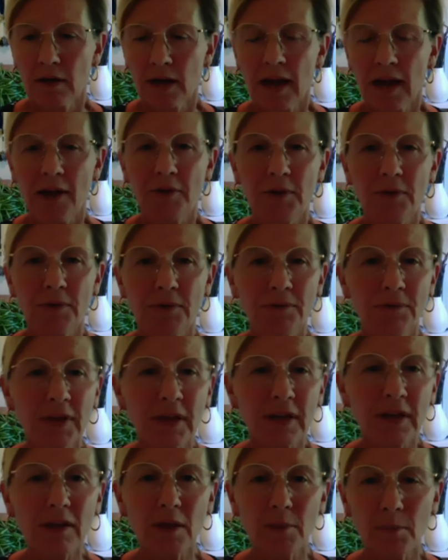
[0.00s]
how you
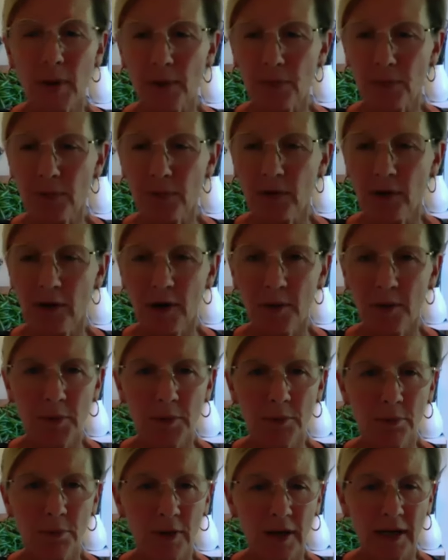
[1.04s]
feel about the
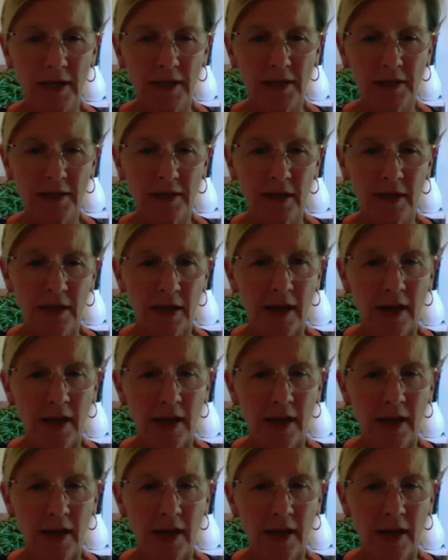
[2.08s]
carbon price